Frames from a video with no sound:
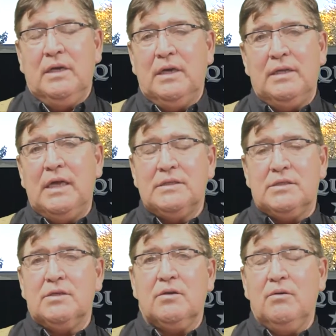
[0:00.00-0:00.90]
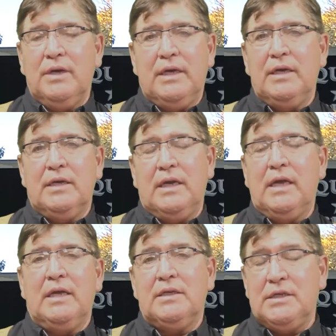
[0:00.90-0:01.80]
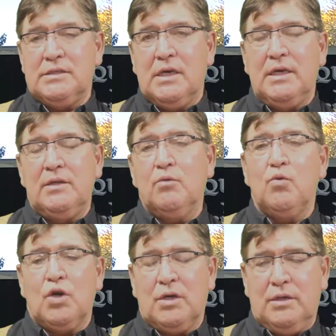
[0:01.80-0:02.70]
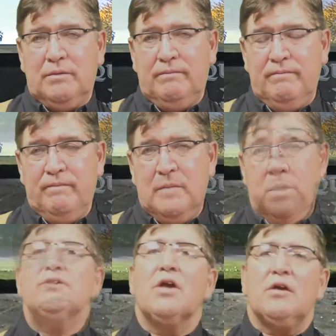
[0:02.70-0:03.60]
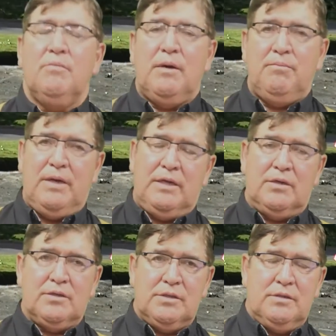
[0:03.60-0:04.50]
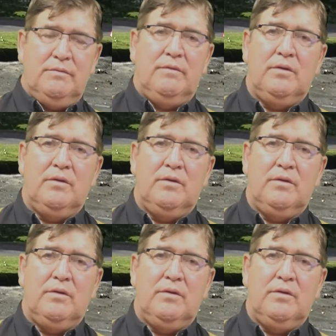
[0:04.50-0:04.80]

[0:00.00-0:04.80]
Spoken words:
and that's to go ahead and design the work. Let's talk about Pinehurst.